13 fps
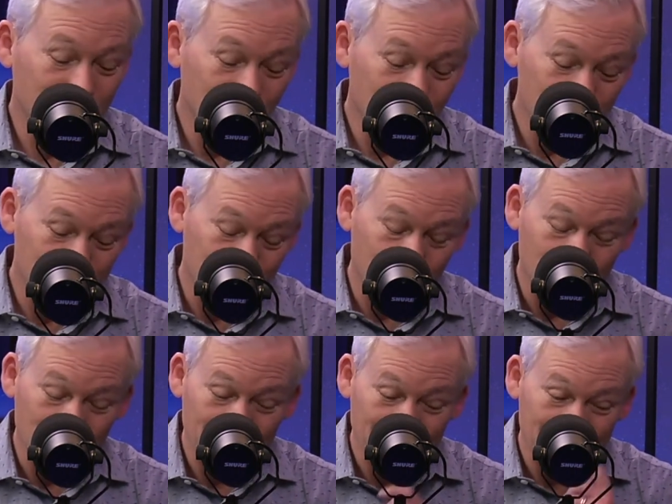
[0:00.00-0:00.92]
your
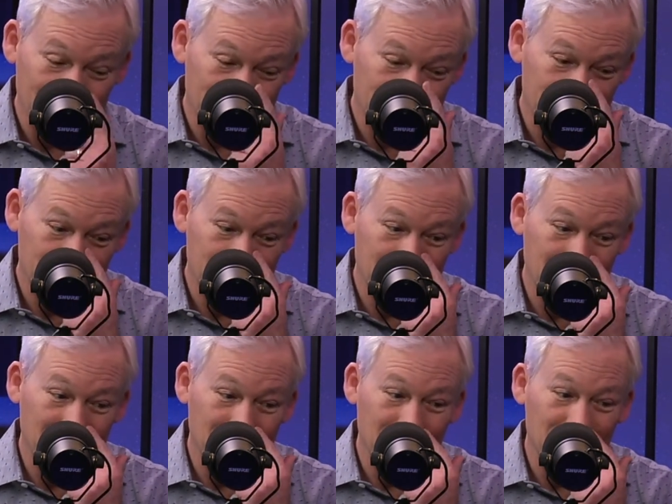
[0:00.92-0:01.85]
point is, you uh-huh.